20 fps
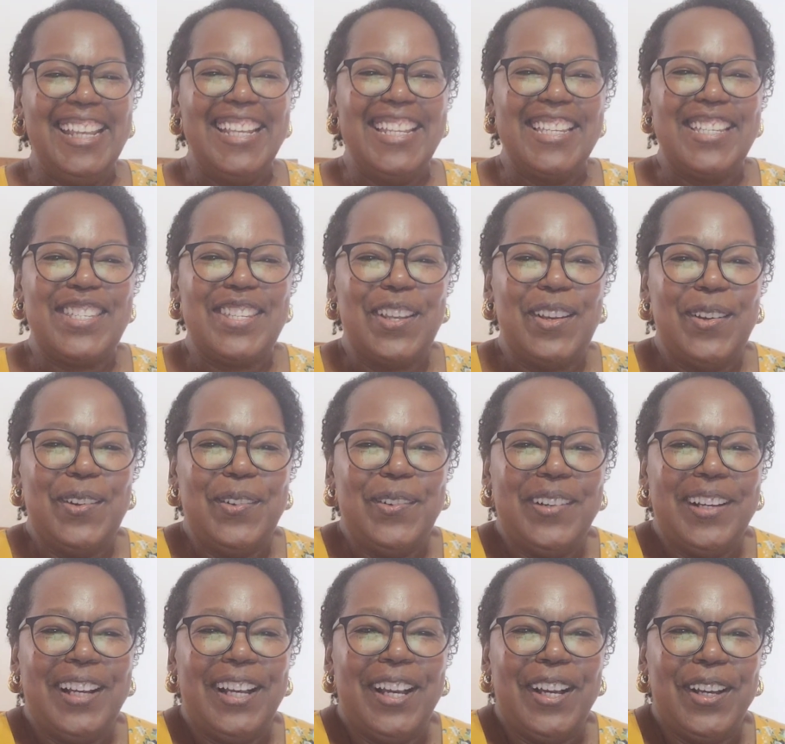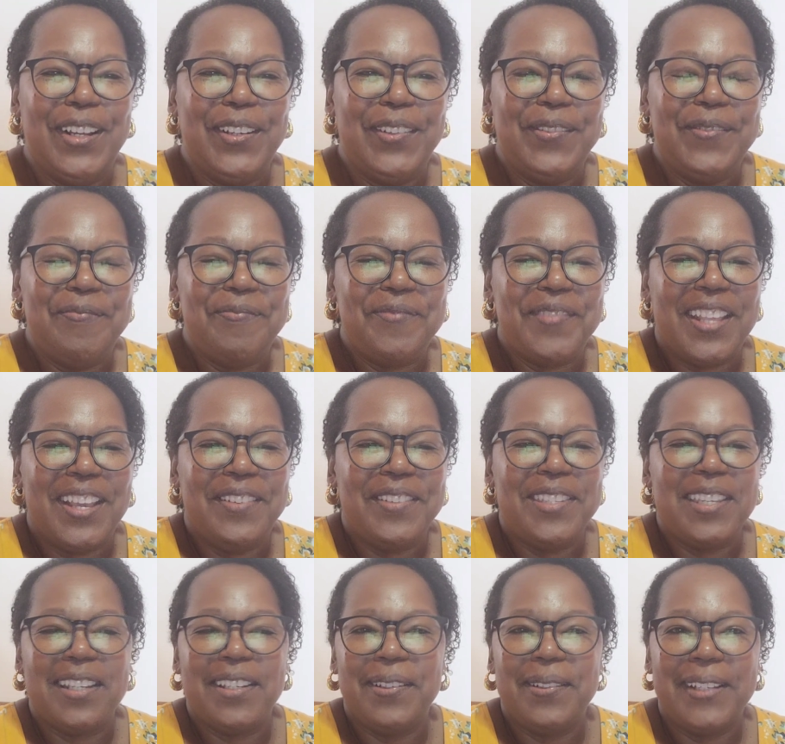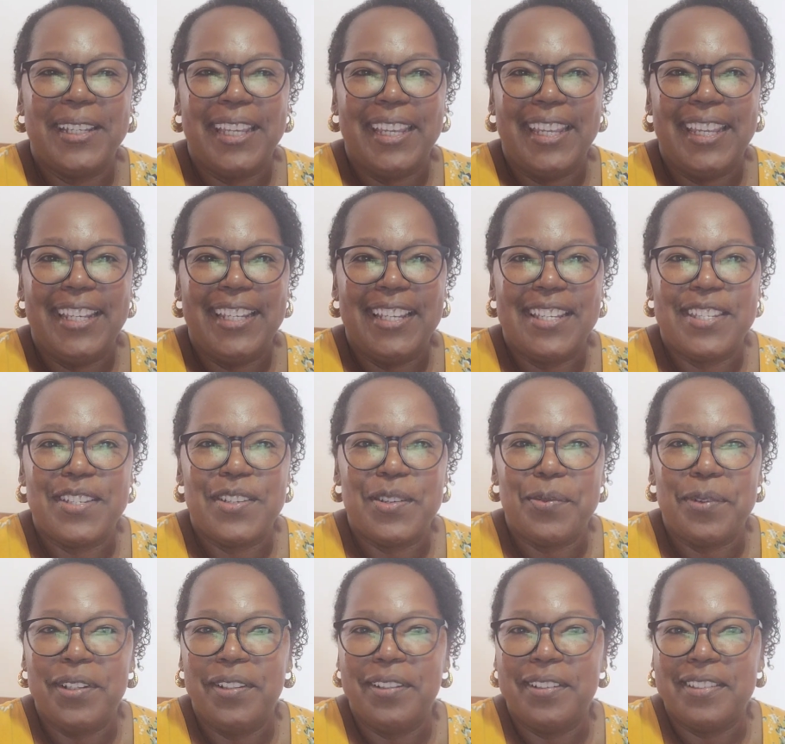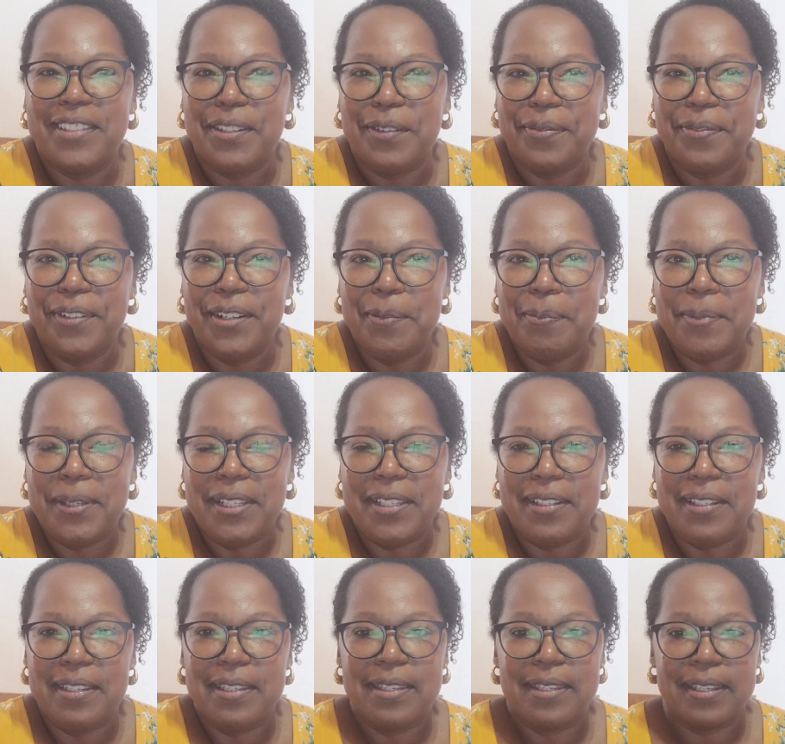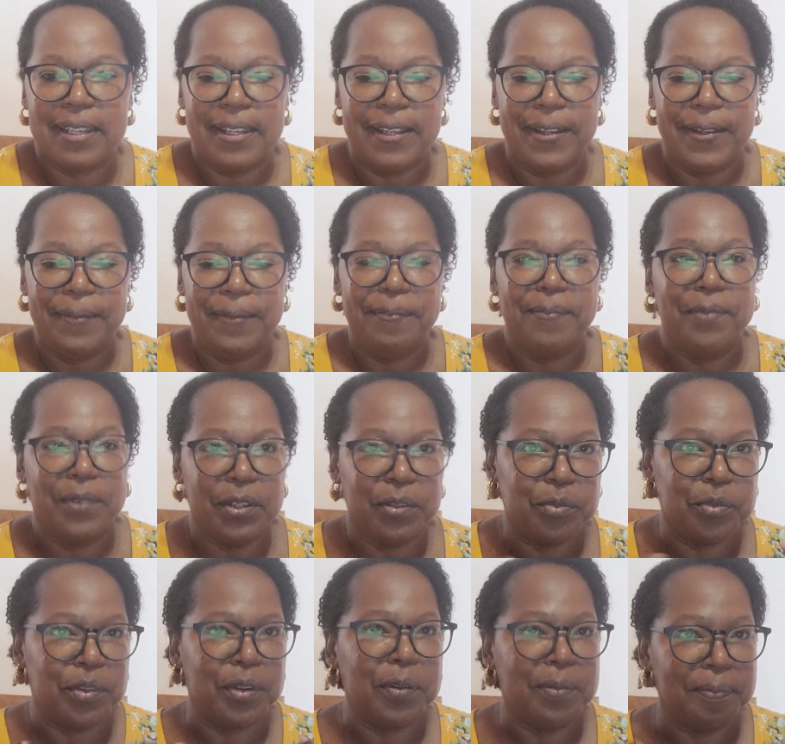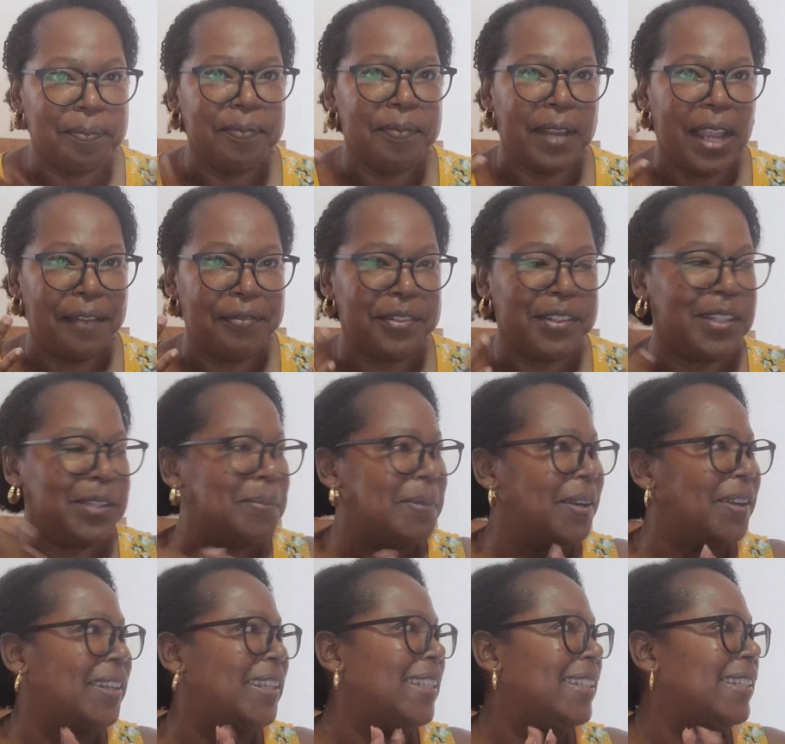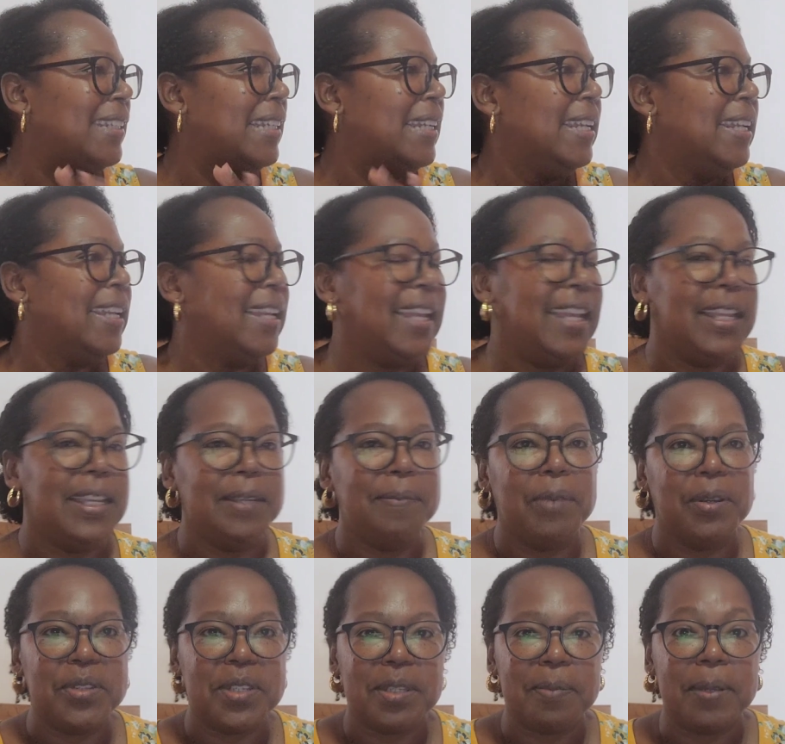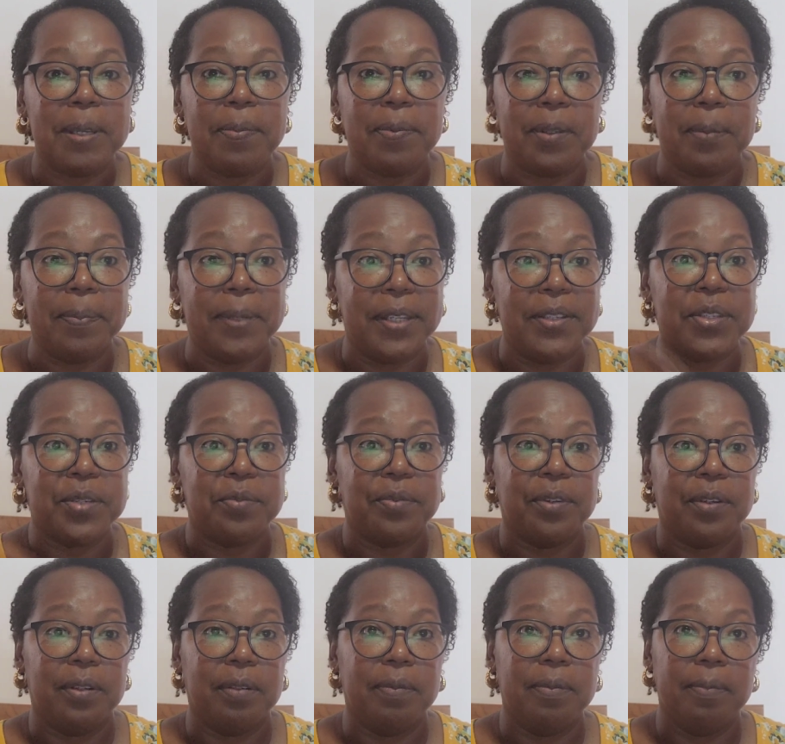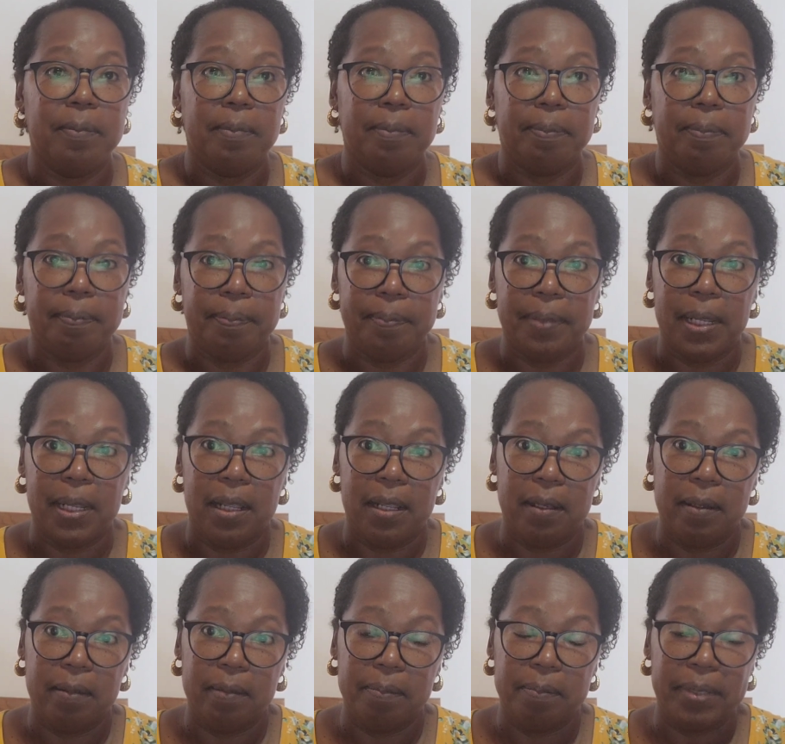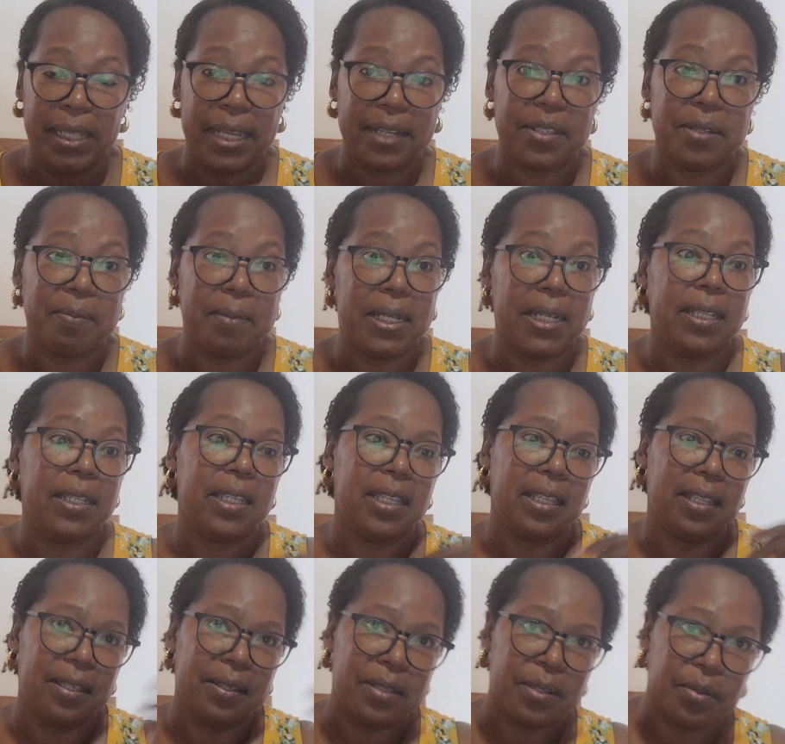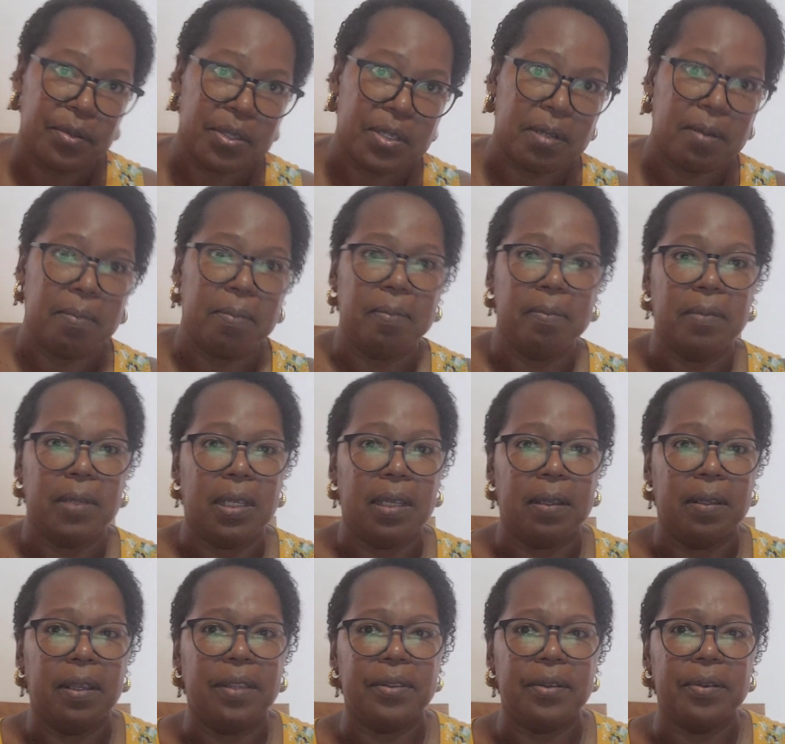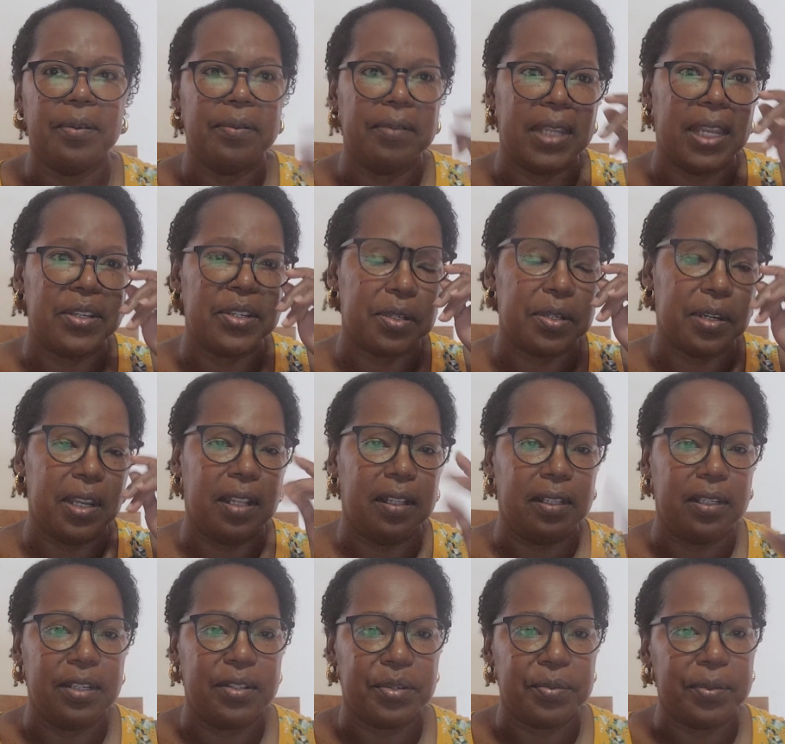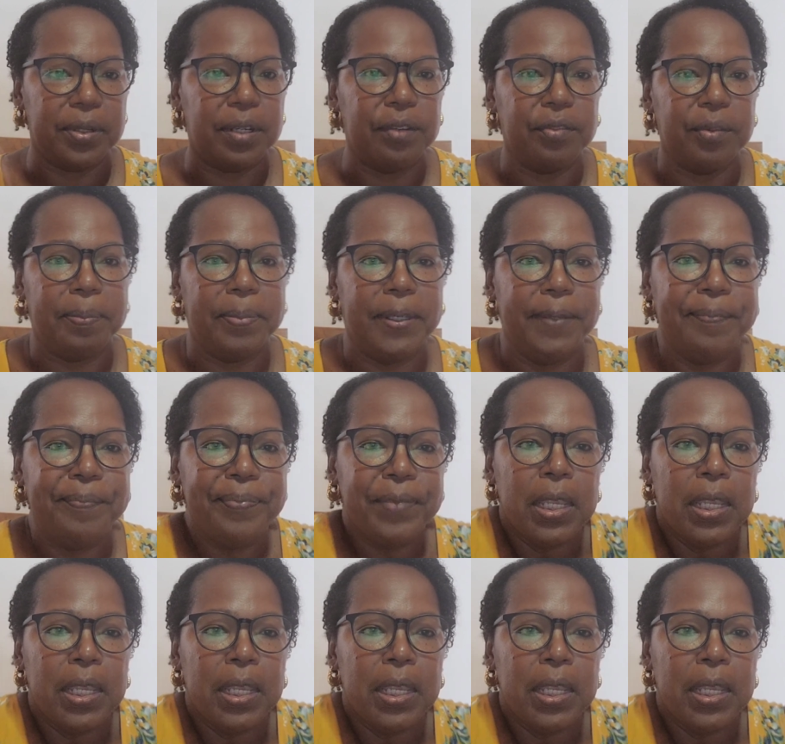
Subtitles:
So I was like, okay. I said, do we look different? Because we were African American and most of the people in the bus were Black Dominicans or some other nationalities or whatever. But